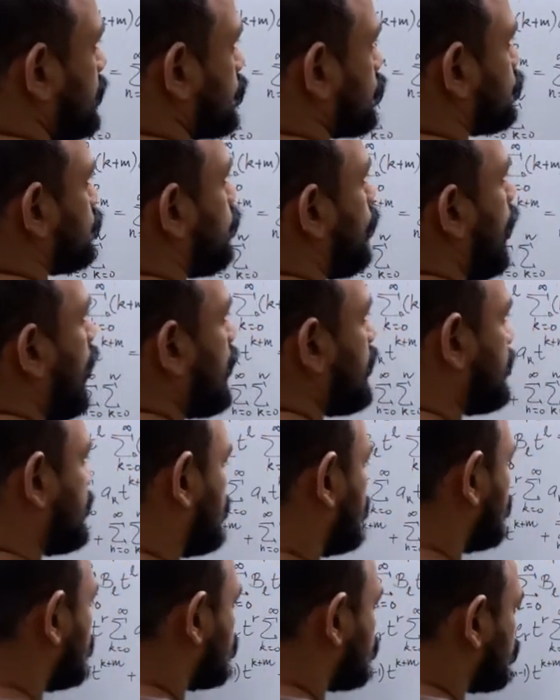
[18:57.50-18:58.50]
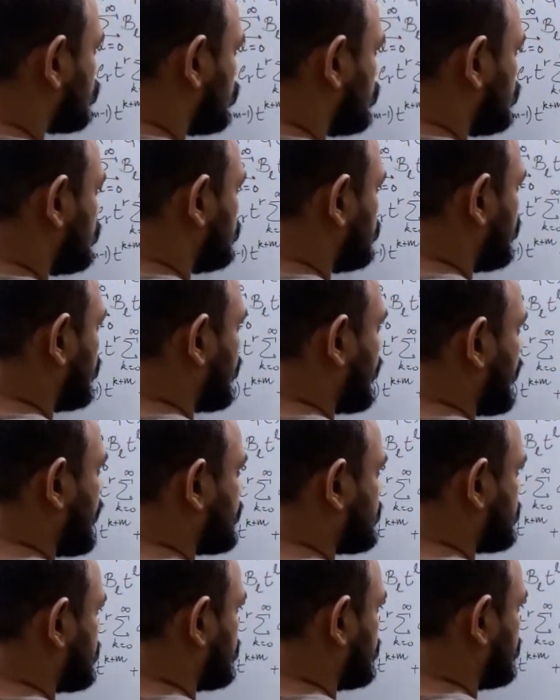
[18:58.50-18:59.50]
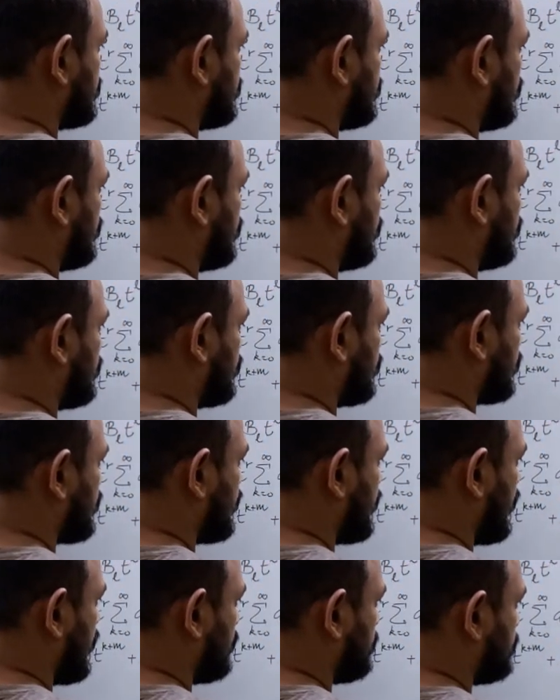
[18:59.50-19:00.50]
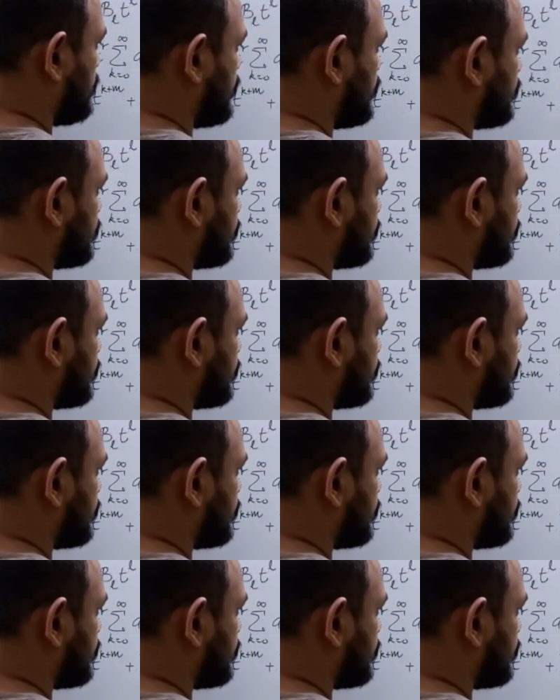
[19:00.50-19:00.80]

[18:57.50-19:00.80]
1. So you will get k plus